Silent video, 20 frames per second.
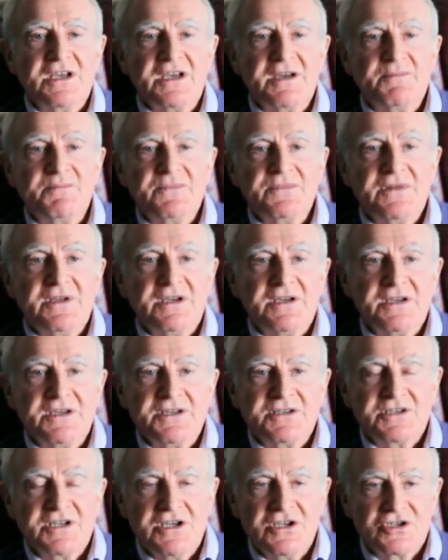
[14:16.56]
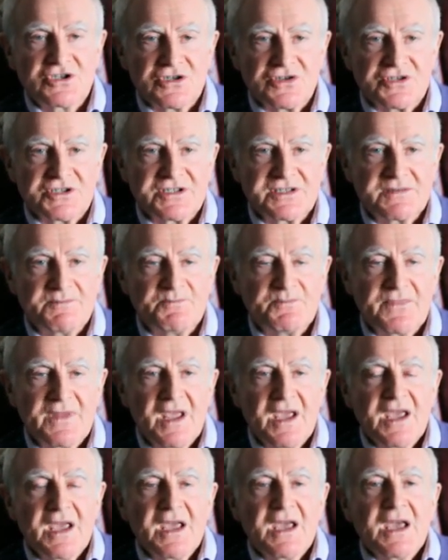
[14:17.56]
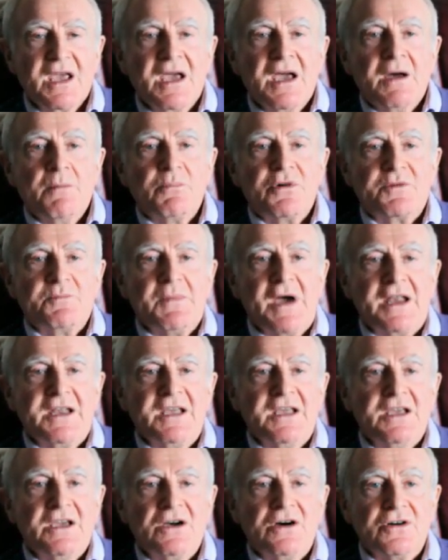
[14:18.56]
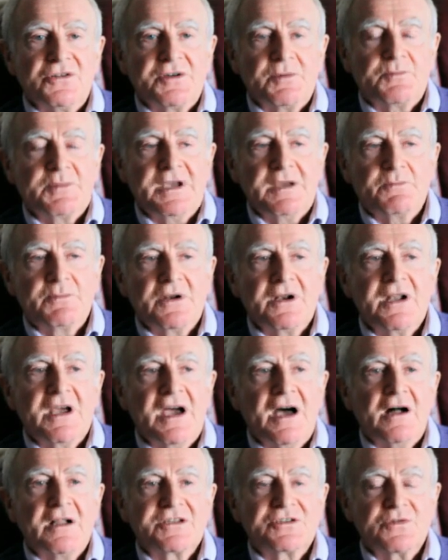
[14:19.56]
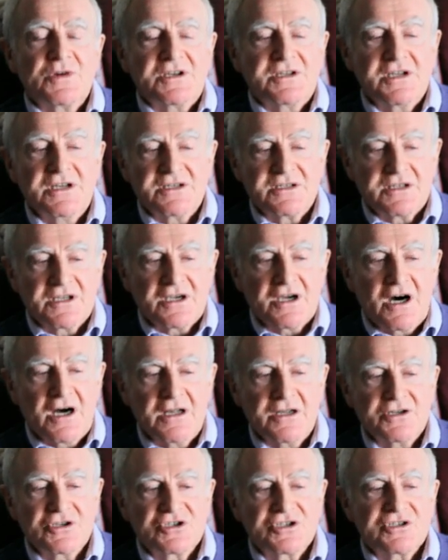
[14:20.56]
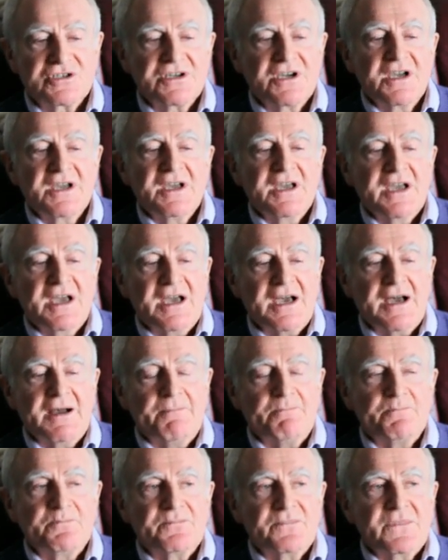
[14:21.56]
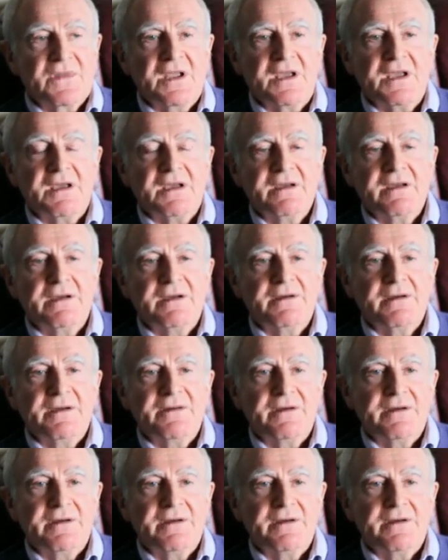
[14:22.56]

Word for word: um, uh, teachers. But many other people also attended the college. Um, uh,